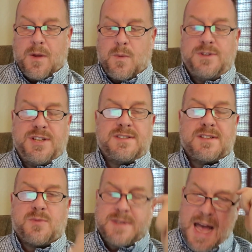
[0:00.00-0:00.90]
When
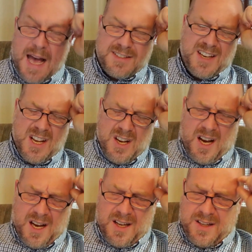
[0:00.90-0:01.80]
Jesus was asked,
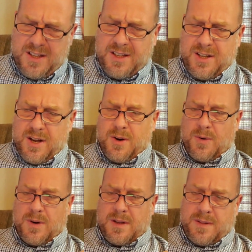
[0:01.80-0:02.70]
there
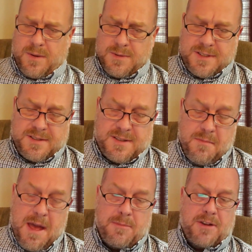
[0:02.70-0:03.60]
was this
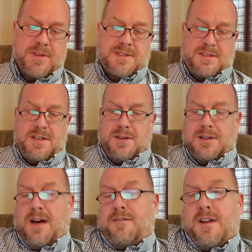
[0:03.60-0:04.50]
commandment, it was,
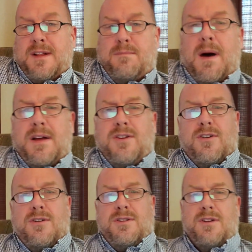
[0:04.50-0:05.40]
love
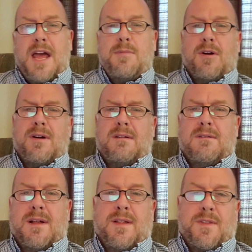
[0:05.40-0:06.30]
your neighbor.
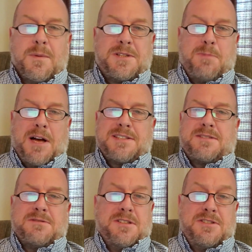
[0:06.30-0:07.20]
Well, the
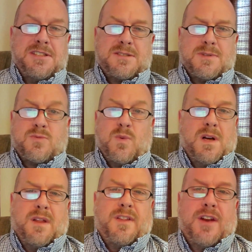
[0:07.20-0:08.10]
response to Jesus was,
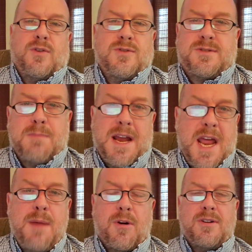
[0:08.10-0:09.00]
well, then who's my
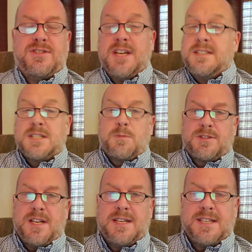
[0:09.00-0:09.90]
neighbor? And Jesus
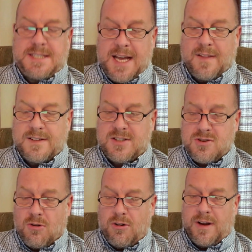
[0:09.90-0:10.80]
proceeded to tell a
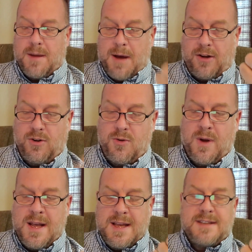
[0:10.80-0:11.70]
story about who
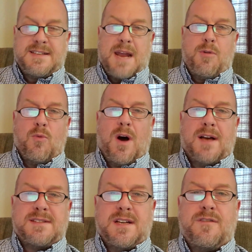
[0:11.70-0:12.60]
his neighbor
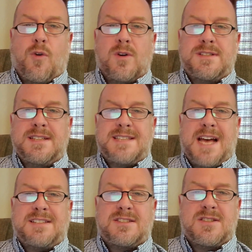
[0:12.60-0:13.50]
was. And of course,
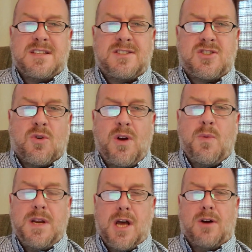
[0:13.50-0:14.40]
that's the story
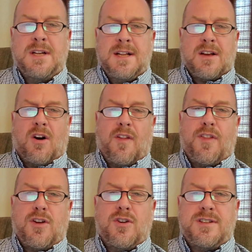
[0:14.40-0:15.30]
we know called
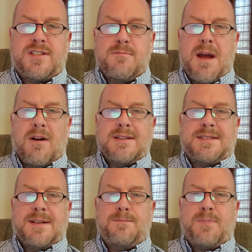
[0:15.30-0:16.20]
the Good
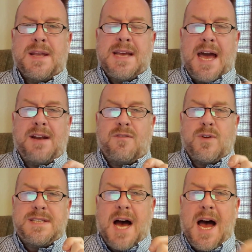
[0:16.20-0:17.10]
Samaritan. And if
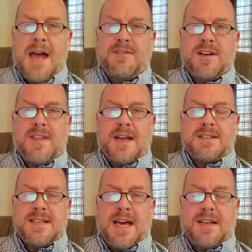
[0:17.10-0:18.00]
we dive into
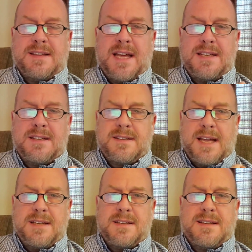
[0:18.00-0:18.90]

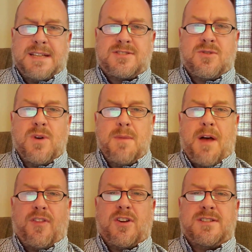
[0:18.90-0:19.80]
that story
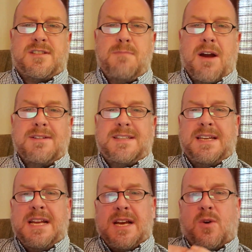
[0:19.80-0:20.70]
about the Good
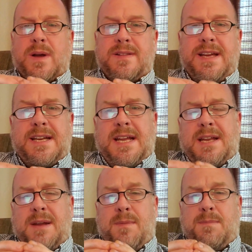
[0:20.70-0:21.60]
Samaritan, quickly
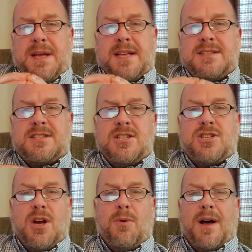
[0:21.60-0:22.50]
it begins to
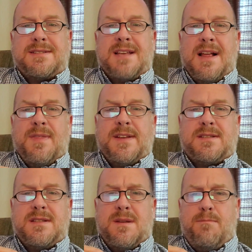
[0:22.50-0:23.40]
show us
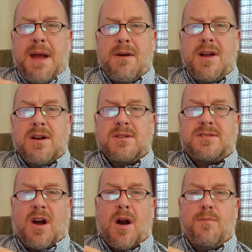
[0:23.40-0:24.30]
this, the
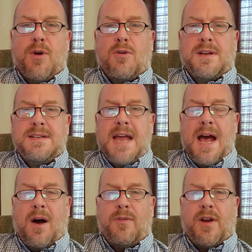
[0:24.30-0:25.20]
barriers are broken
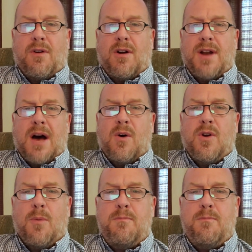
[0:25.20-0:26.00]
down. There are no